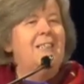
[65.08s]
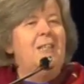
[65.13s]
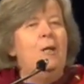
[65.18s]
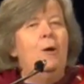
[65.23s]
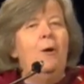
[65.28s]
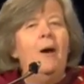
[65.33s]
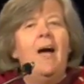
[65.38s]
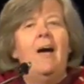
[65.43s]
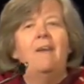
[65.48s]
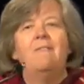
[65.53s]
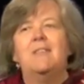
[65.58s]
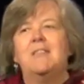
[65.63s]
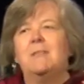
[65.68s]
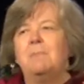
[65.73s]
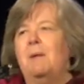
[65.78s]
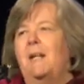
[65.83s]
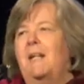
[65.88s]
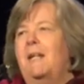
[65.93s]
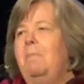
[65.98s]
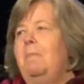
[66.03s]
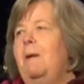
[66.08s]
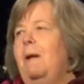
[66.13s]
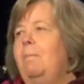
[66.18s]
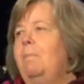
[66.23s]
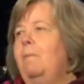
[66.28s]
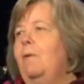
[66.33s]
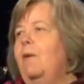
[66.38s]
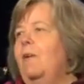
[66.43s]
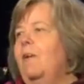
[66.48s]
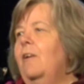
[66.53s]
have as many
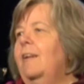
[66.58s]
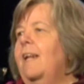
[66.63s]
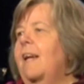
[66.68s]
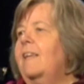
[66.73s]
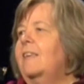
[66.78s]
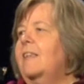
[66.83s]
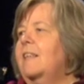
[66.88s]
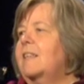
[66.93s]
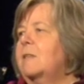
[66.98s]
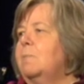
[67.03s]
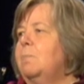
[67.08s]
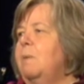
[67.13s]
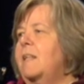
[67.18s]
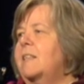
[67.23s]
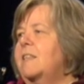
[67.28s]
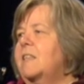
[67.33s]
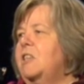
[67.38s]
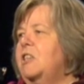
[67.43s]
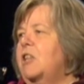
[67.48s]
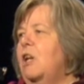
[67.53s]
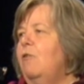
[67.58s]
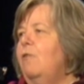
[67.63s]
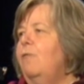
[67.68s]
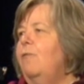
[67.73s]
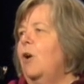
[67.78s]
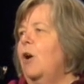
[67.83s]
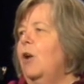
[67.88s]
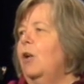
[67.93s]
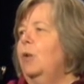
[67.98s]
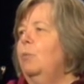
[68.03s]
people get this message out
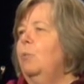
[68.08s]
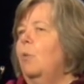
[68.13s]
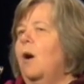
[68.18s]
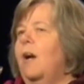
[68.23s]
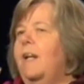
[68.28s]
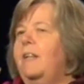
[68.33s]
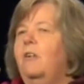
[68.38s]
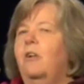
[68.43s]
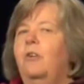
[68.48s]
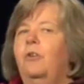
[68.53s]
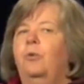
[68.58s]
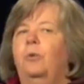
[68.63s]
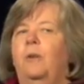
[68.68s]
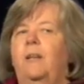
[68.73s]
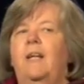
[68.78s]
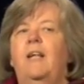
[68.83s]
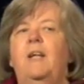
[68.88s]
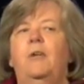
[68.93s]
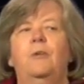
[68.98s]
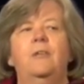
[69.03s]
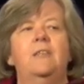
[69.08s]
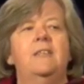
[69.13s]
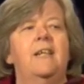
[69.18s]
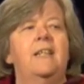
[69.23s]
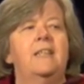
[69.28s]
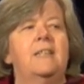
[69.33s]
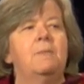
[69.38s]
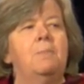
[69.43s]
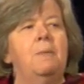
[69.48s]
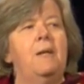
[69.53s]
far and wide, not only here in
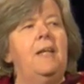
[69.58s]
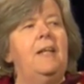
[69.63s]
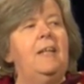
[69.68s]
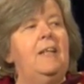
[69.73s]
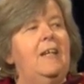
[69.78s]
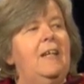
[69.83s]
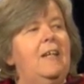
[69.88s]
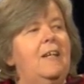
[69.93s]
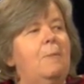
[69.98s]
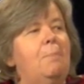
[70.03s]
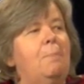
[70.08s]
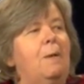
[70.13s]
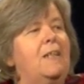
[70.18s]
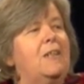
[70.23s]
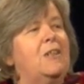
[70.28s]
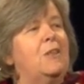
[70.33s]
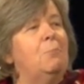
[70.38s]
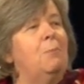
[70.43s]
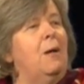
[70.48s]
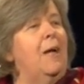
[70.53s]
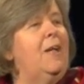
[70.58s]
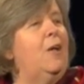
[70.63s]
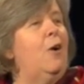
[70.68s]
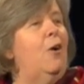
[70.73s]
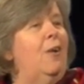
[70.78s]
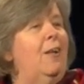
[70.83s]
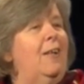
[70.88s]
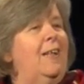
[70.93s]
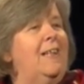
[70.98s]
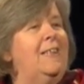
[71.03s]
Tasmania, but to my
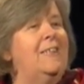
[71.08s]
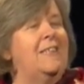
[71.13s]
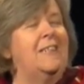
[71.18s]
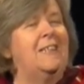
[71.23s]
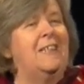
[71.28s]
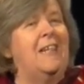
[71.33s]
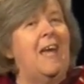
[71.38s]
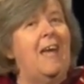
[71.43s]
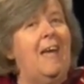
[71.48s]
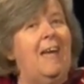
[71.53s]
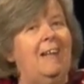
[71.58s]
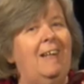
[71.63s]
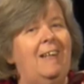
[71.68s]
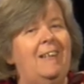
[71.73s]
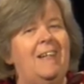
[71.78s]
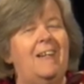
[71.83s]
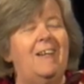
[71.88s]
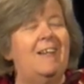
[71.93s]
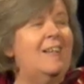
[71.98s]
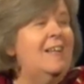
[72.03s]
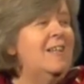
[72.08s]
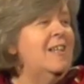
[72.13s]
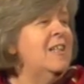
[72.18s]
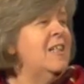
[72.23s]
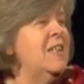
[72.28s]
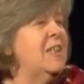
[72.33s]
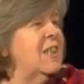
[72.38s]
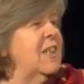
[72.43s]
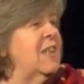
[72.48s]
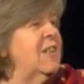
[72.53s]
colleagues in Canada,
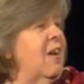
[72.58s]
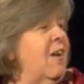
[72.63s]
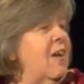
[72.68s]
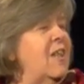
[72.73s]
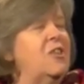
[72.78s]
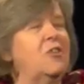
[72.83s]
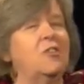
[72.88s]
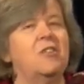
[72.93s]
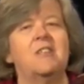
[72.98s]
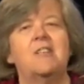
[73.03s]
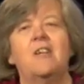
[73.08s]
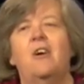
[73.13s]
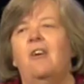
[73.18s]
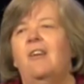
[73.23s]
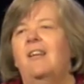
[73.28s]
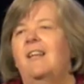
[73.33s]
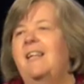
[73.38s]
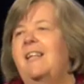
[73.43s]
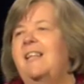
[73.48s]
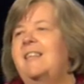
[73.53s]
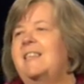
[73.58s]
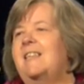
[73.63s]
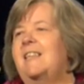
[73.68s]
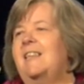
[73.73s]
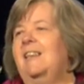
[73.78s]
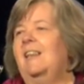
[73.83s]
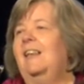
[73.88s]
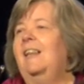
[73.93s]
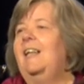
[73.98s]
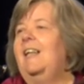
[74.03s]
to Nigel's colleagues
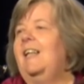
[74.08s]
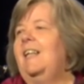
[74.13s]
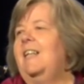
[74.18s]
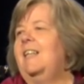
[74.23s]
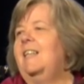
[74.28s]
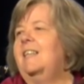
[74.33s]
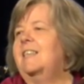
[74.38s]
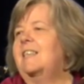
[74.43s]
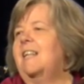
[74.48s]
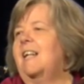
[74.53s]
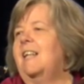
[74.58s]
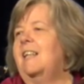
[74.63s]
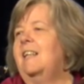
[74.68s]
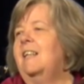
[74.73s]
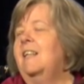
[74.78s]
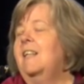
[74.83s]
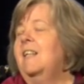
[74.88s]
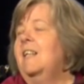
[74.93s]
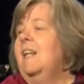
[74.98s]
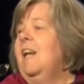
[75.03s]
in Leeds, and